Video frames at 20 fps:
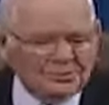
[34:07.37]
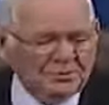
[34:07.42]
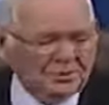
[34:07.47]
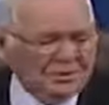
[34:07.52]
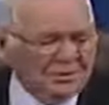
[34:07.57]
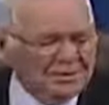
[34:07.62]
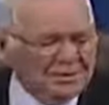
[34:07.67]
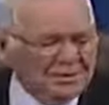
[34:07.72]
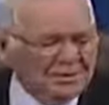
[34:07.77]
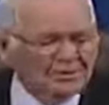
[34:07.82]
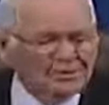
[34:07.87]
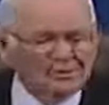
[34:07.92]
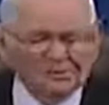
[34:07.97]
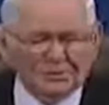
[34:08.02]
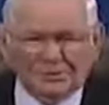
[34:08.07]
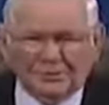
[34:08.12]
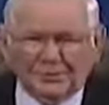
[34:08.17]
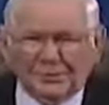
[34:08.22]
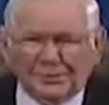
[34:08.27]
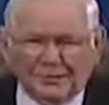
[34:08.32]
Your
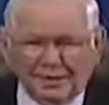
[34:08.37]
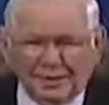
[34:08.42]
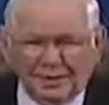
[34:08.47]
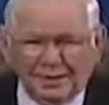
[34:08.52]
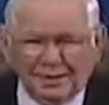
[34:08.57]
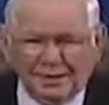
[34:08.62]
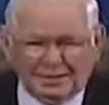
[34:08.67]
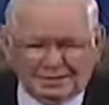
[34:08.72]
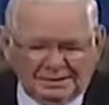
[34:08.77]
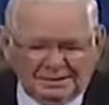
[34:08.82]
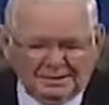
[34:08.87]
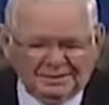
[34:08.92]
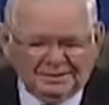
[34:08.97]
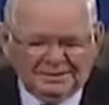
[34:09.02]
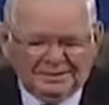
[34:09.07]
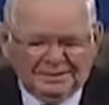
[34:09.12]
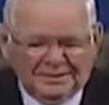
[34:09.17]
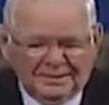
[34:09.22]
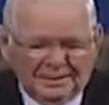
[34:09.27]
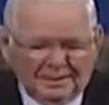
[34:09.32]
announcer at the
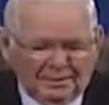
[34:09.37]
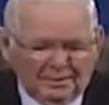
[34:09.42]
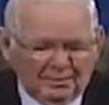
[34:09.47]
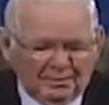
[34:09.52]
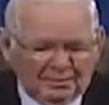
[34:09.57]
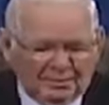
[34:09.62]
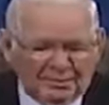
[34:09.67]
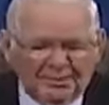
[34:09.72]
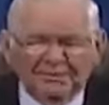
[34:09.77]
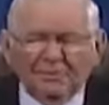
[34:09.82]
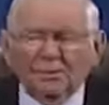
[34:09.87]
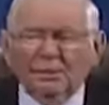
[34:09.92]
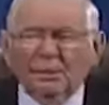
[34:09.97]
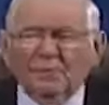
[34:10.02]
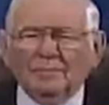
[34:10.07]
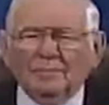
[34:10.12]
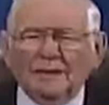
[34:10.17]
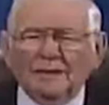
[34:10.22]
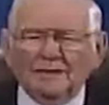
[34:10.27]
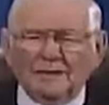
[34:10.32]
end of the hour will give you
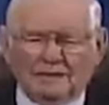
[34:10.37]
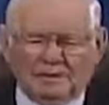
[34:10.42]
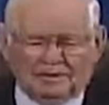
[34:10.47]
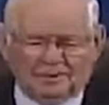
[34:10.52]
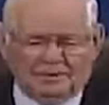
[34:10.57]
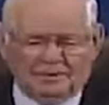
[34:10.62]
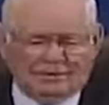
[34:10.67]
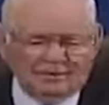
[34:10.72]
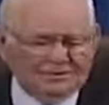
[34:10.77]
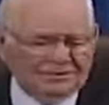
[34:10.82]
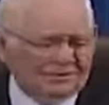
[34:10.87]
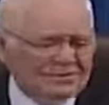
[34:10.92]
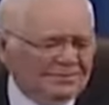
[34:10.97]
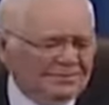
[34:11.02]
our mailing address.